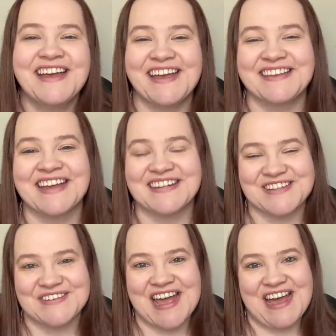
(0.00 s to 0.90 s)
in that
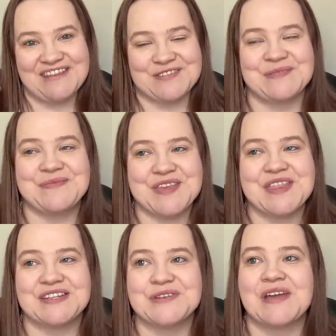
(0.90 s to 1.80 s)
two and a half in
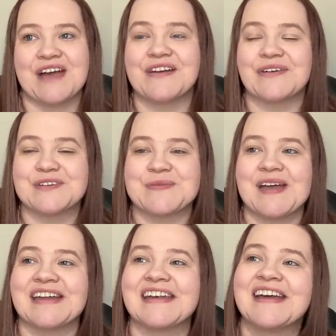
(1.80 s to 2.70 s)
that two and a half hour
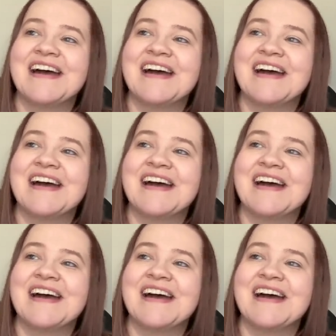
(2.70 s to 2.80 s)
span.